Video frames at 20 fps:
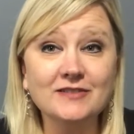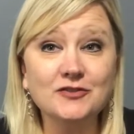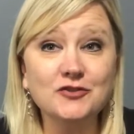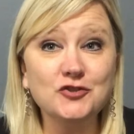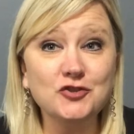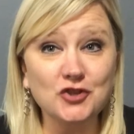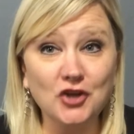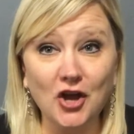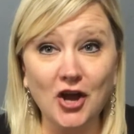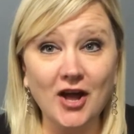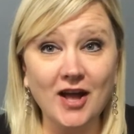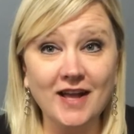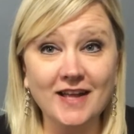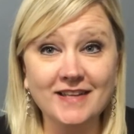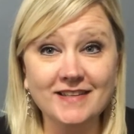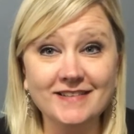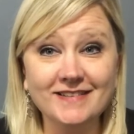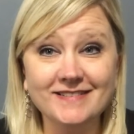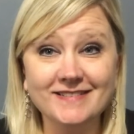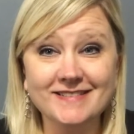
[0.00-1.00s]

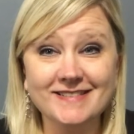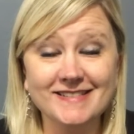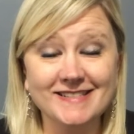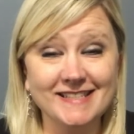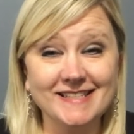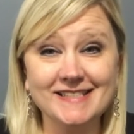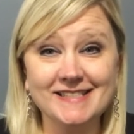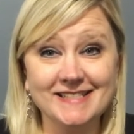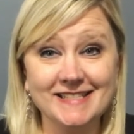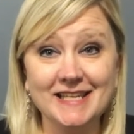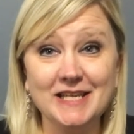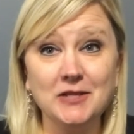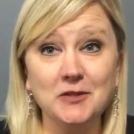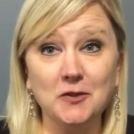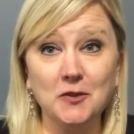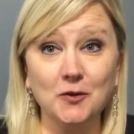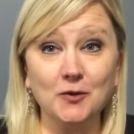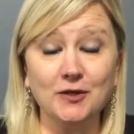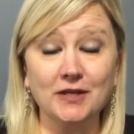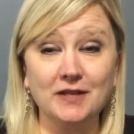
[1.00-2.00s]
John 16
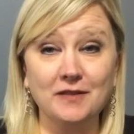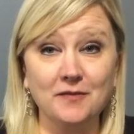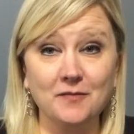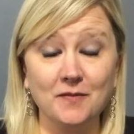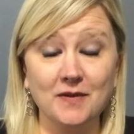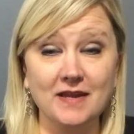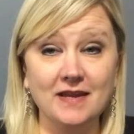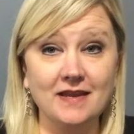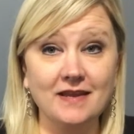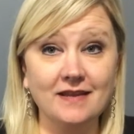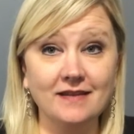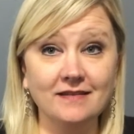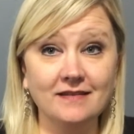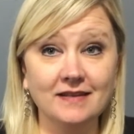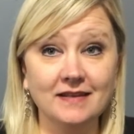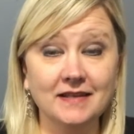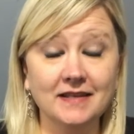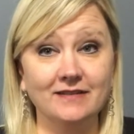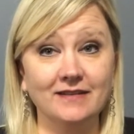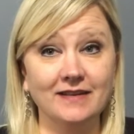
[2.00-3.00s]
33?
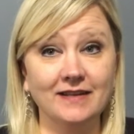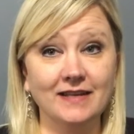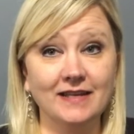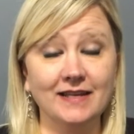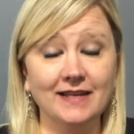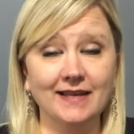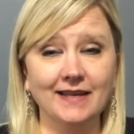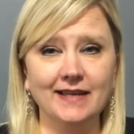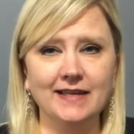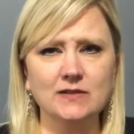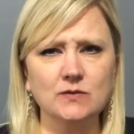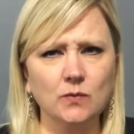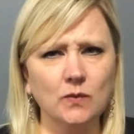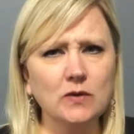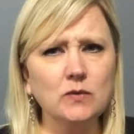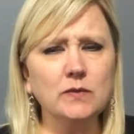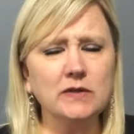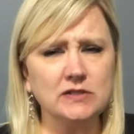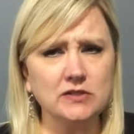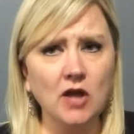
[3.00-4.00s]
It's
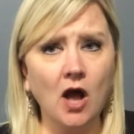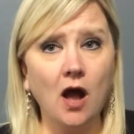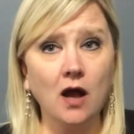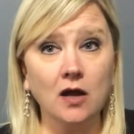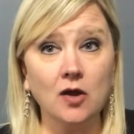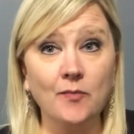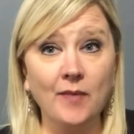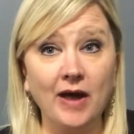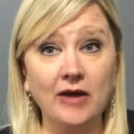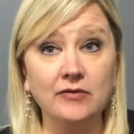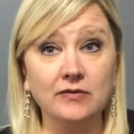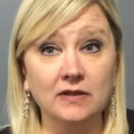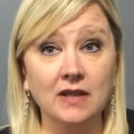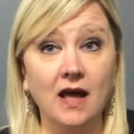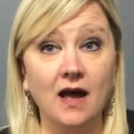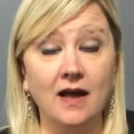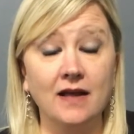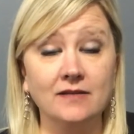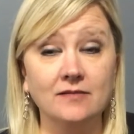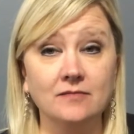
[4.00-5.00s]
one we talk about a
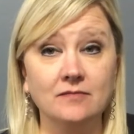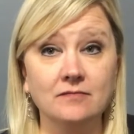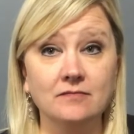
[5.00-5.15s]
lot